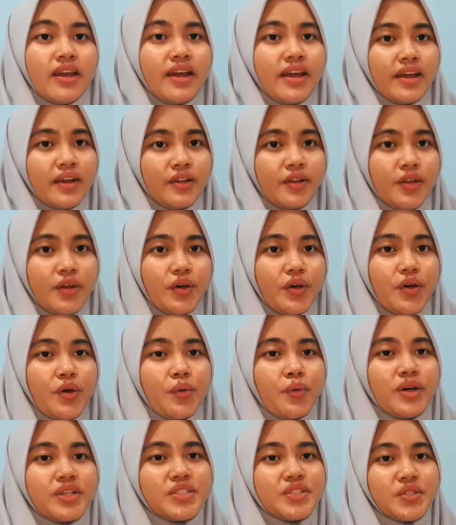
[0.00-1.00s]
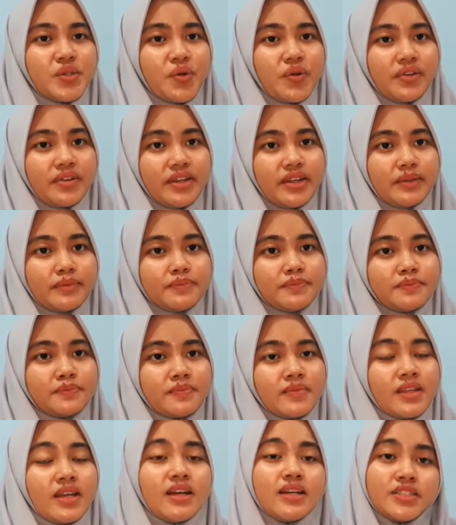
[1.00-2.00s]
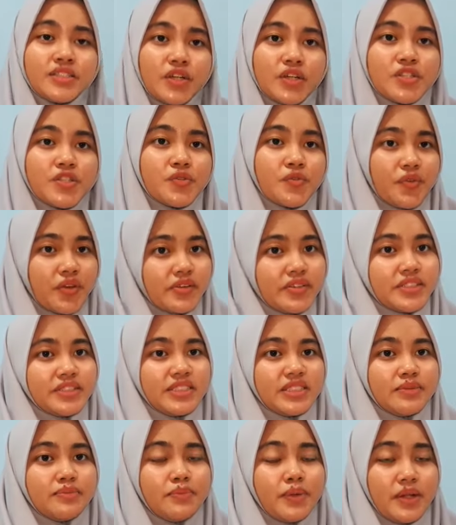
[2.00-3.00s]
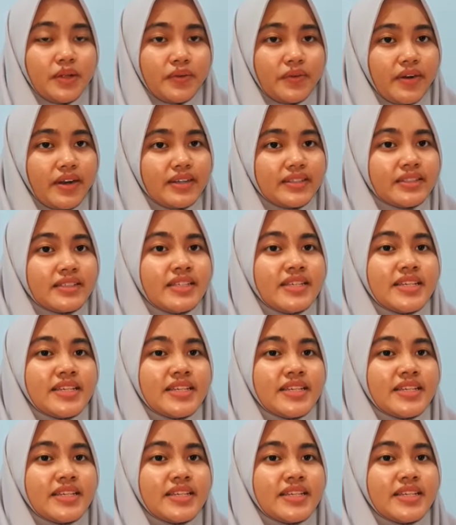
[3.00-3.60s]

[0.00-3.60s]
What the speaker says: Hello, what's your name? Sounds very simple, right?